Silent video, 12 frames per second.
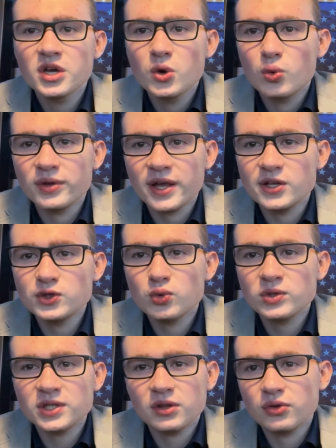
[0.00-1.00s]
with a
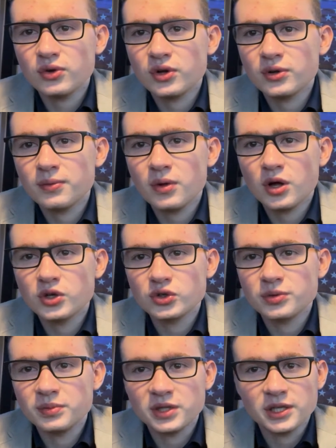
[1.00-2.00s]

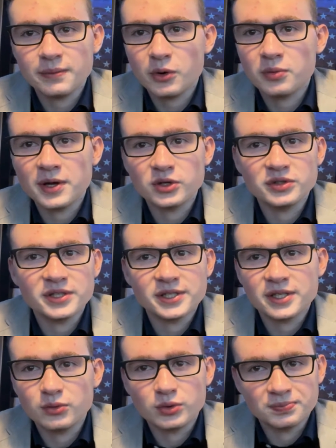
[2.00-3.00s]
2300 milliampere battery, this
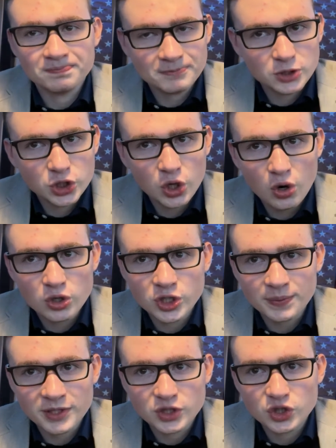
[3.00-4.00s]
thing will charge
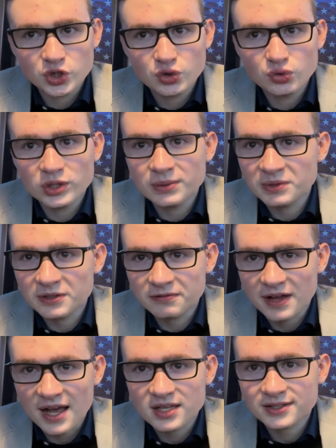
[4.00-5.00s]
up extremely
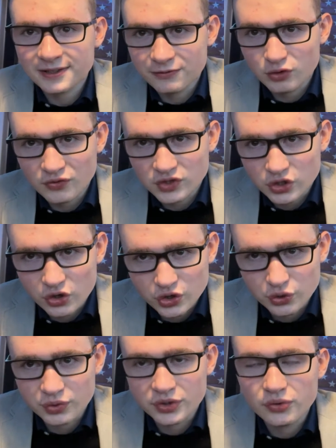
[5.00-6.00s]
fast if you have a
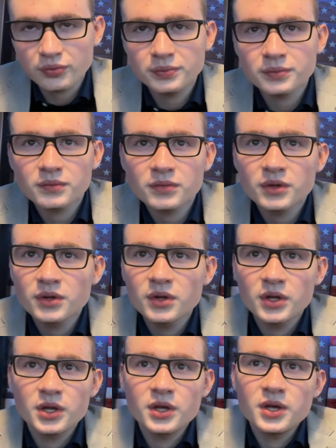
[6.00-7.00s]
charger with you.
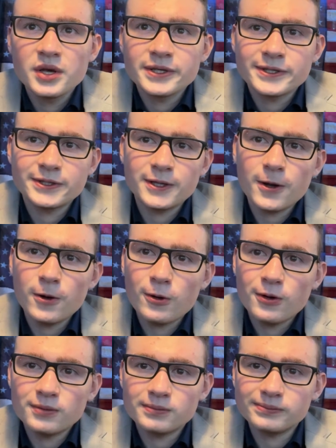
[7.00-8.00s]

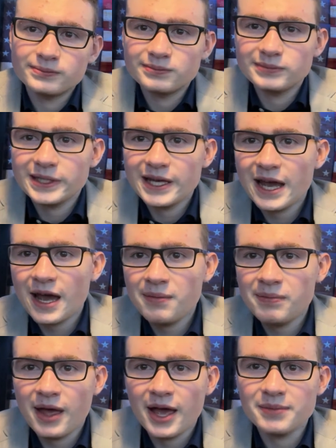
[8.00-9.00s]
So, yeah,
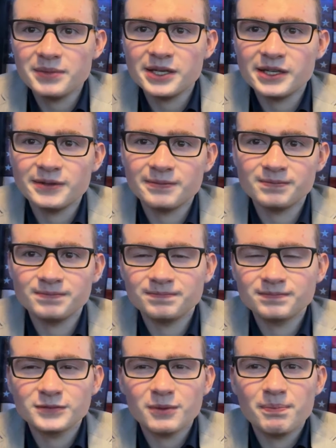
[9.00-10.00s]
I mean,
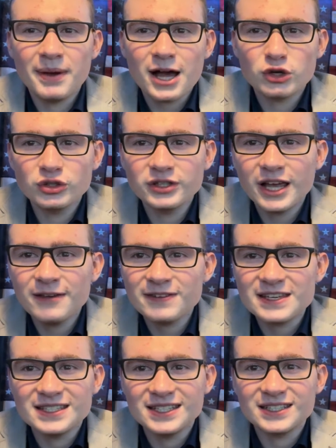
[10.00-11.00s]
battery life
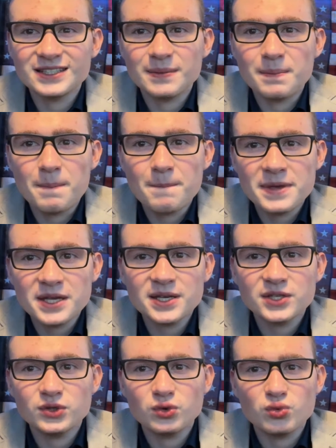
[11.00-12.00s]
is its
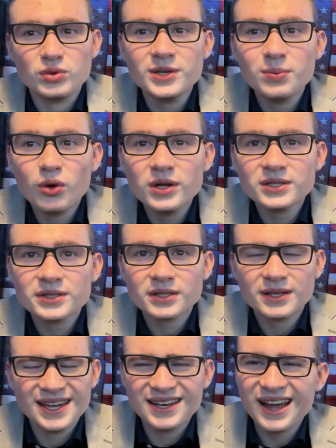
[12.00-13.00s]
biggest weak point,
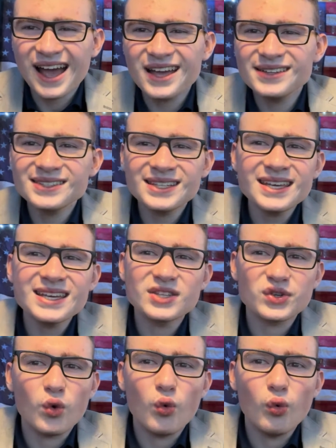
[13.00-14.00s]
and I'd say
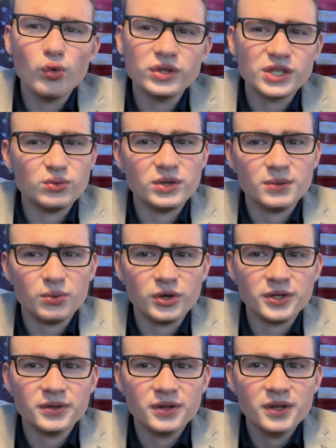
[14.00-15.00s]
its only weak point.